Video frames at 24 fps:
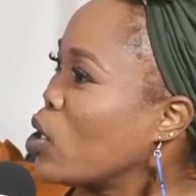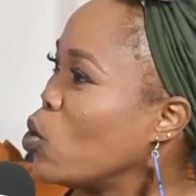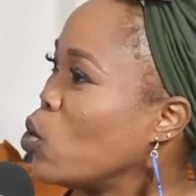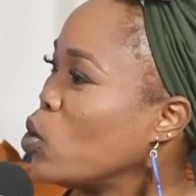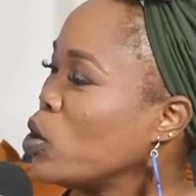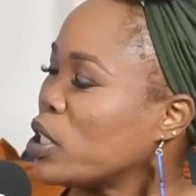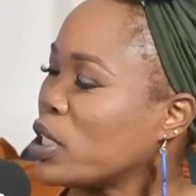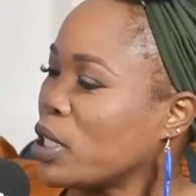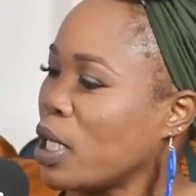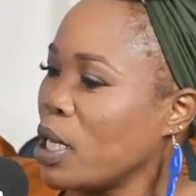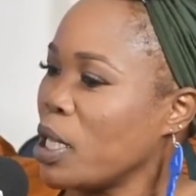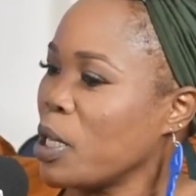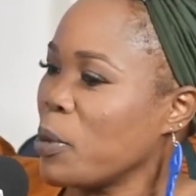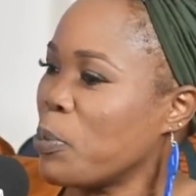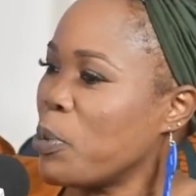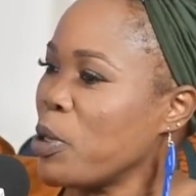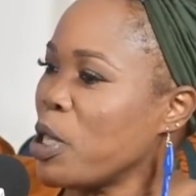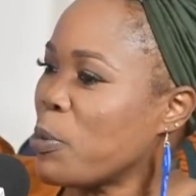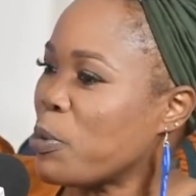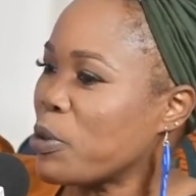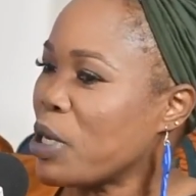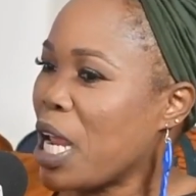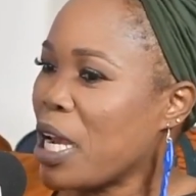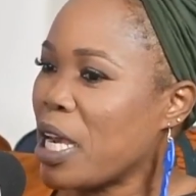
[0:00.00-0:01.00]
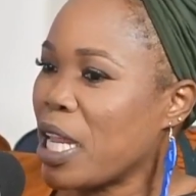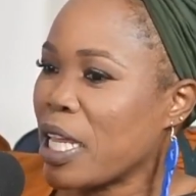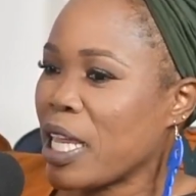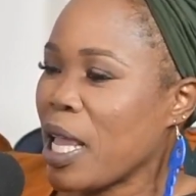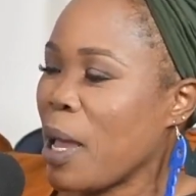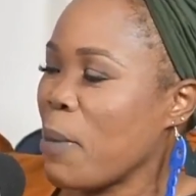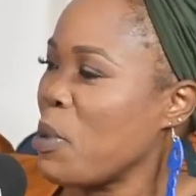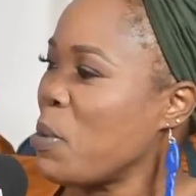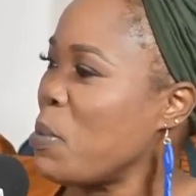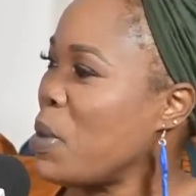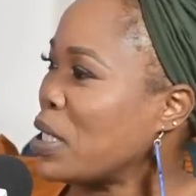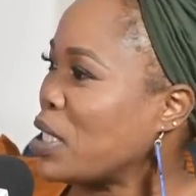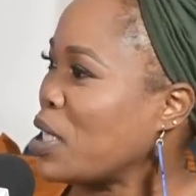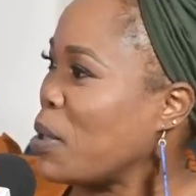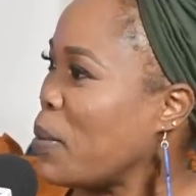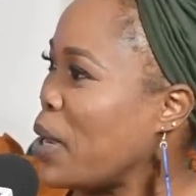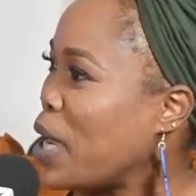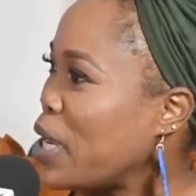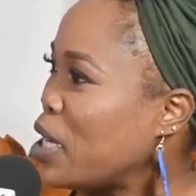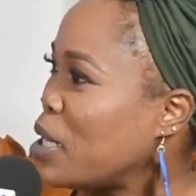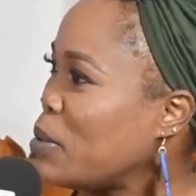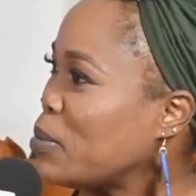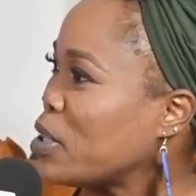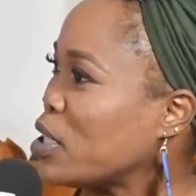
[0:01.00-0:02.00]
who is telling people that they can be better
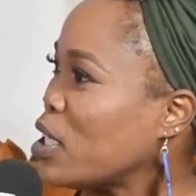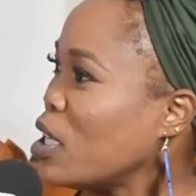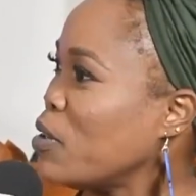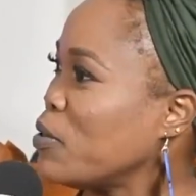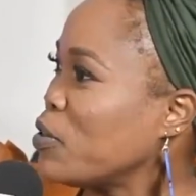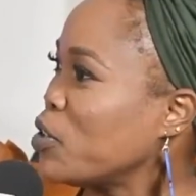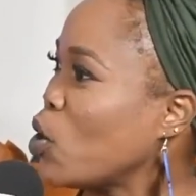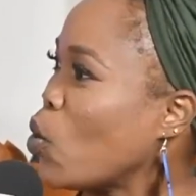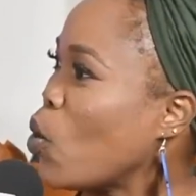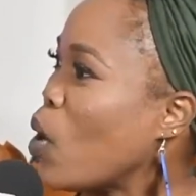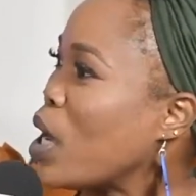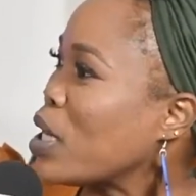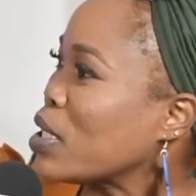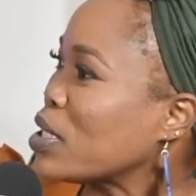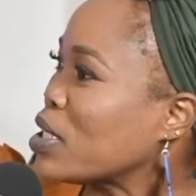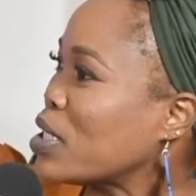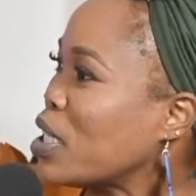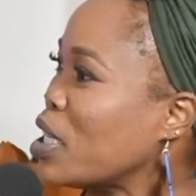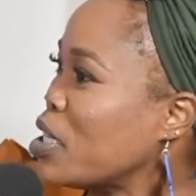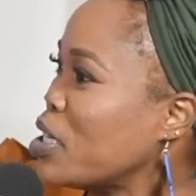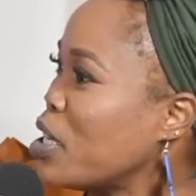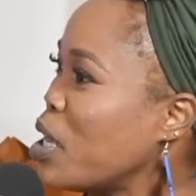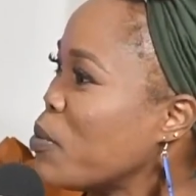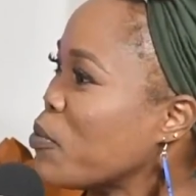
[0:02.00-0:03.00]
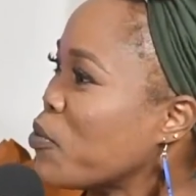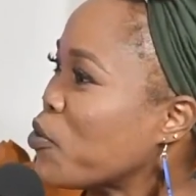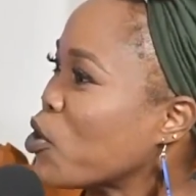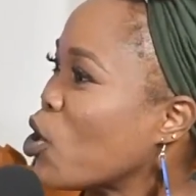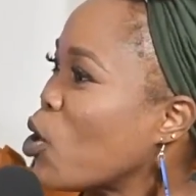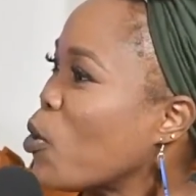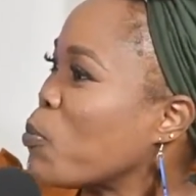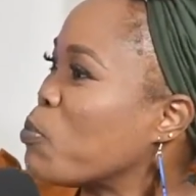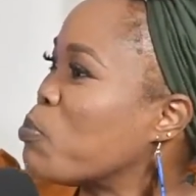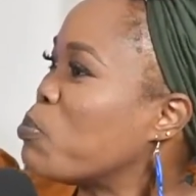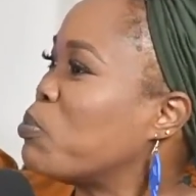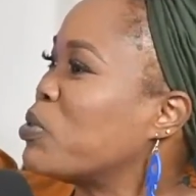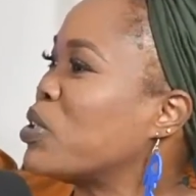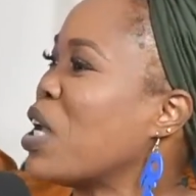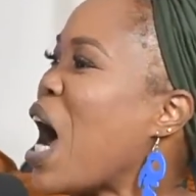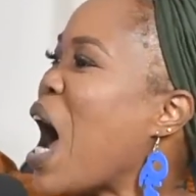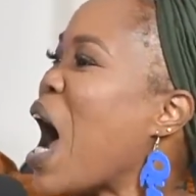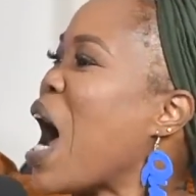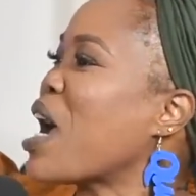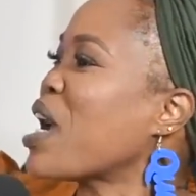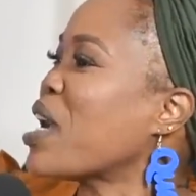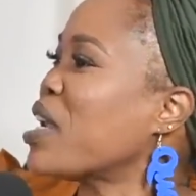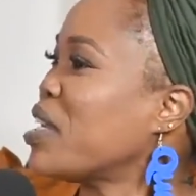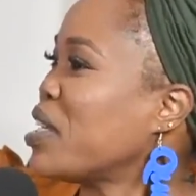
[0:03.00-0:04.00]
by themselves. You want to send them figure
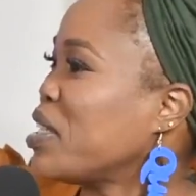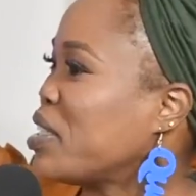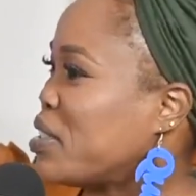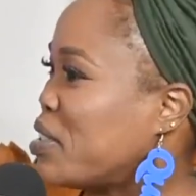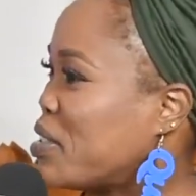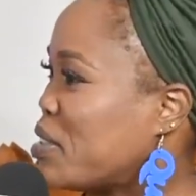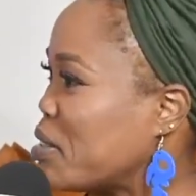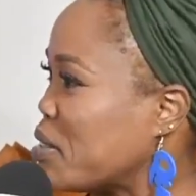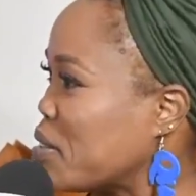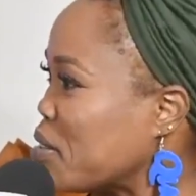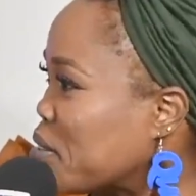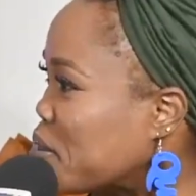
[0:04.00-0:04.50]
angle it.